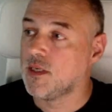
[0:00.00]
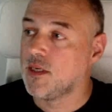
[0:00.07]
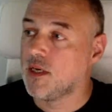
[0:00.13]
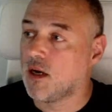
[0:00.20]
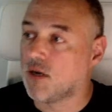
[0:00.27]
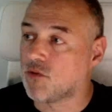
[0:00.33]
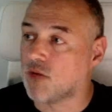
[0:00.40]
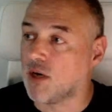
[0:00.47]

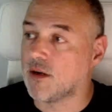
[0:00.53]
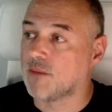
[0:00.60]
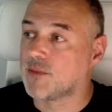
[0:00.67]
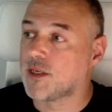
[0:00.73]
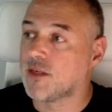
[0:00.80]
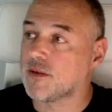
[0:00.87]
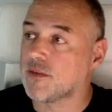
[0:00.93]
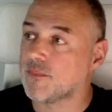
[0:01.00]
Right, I'm
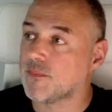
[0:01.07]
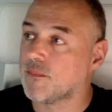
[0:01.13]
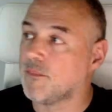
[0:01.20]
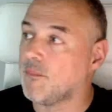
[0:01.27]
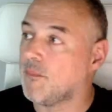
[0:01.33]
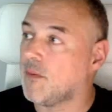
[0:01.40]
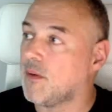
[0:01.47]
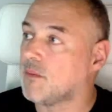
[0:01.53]
gonna
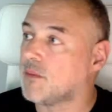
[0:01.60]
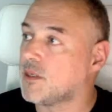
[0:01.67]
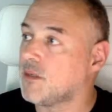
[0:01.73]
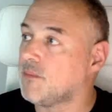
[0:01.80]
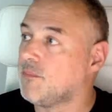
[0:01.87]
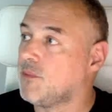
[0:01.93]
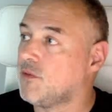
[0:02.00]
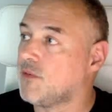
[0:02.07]

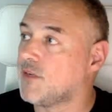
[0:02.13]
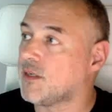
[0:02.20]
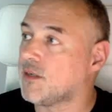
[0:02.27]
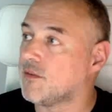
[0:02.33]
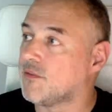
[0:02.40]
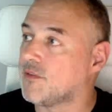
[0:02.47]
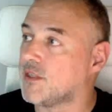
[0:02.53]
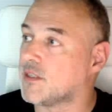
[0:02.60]
move out
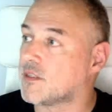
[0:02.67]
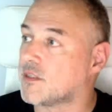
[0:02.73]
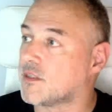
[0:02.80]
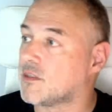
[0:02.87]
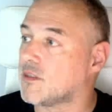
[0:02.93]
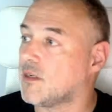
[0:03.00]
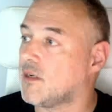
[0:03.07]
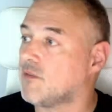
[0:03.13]
of this because
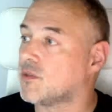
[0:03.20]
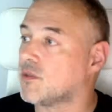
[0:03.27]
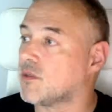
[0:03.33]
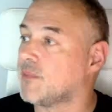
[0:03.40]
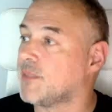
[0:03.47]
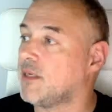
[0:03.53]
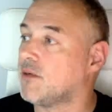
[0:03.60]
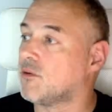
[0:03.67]
otherwise I'll be
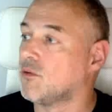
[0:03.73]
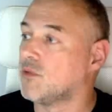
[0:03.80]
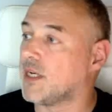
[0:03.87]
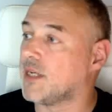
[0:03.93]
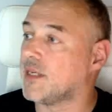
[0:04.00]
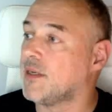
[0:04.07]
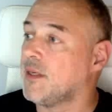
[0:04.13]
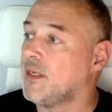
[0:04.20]
here all day.
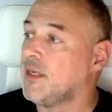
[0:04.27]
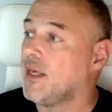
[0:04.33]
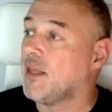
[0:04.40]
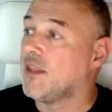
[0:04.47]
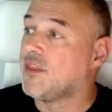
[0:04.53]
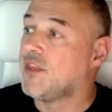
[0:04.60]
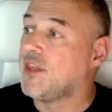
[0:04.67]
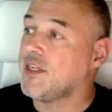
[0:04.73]

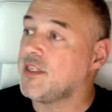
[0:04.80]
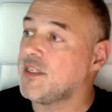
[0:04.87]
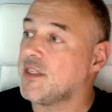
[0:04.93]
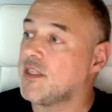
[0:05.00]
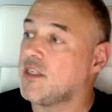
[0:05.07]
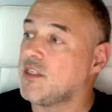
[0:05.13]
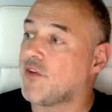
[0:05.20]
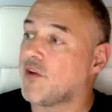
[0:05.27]

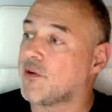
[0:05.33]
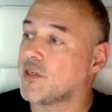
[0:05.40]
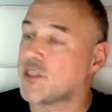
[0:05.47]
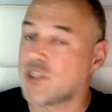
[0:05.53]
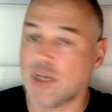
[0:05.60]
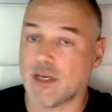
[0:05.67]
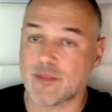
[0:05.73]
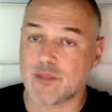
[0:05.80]
These various
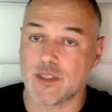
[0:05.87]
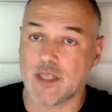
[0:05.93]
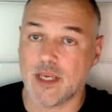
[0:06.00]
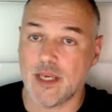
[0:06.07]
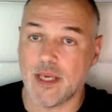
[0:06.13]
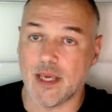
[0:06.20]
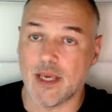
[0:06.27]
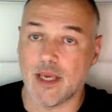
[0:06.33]
chapters
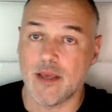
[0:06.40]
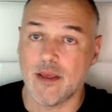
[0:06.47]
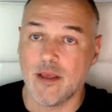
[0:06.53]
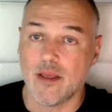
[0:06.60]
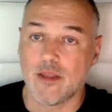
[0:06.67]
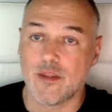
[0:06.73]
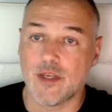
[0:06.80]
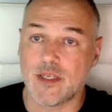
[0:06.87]
here,
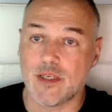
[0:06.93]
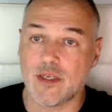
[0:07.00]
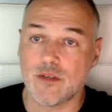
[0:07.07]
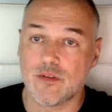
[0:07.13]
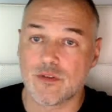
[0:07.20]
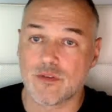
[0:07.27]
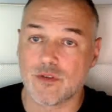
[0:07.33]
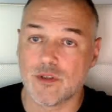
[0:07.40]
they go
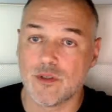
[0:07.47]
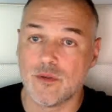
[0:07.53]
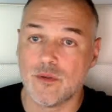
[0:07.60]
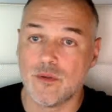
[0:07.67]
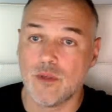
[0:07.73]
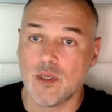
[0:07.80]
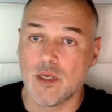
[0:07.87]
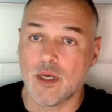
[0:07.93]
through.
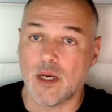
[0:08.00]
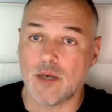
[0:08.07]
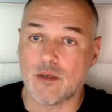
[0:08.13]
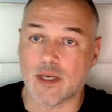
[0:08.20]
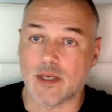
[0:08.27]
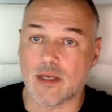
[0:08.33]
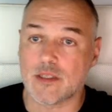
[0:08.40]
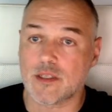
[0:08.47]
Okay,
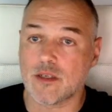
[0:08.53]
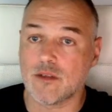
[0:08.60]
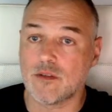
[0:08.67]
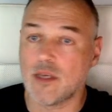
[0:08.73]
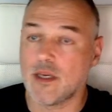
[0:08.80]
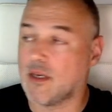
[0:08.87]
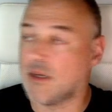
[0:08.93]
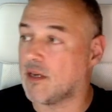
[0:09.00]
let's go to
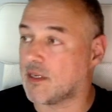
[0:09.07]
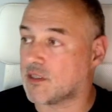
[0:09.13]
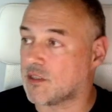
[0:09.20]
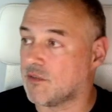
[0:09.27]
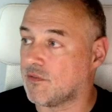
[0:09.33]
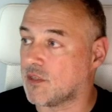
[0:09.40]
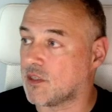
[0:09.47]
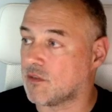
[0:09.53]
here actually.
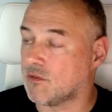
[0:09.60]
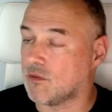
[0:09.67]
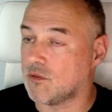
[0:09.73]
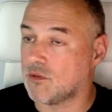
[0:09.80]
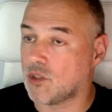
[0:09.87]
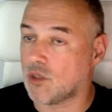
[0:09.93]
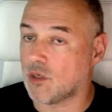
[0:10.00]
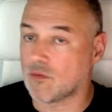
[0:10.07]
First of all,
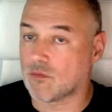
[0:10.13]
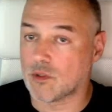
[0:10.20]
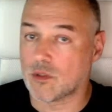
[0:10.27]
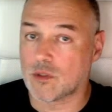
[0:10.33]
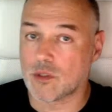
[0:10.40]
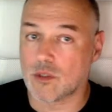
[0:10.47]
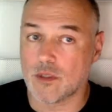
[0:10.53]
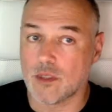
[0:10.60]
genres.